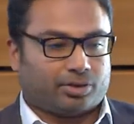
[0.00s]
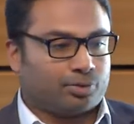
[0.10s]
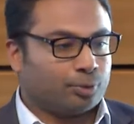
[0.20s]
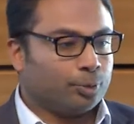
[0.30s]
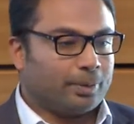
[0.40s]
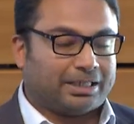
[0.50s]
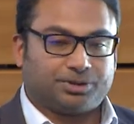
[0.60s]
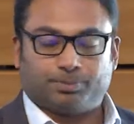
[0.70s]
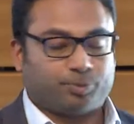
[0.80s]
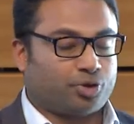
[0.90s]
through
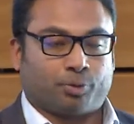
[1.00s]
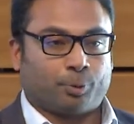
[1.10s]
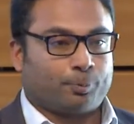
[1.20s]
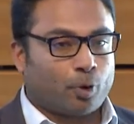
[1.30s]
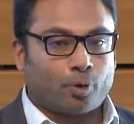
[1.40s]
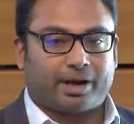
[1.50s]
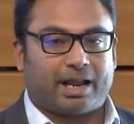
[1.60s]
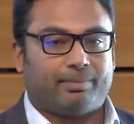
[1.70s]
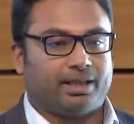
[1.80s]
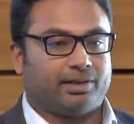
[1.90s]

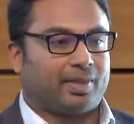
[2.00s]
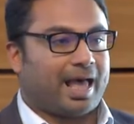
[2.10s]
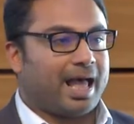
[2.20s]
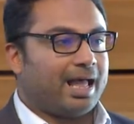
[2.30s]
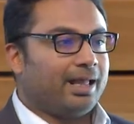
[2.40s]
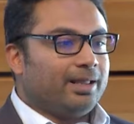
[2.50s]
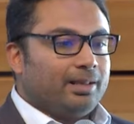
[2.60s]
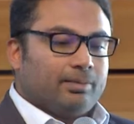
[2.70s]
programming that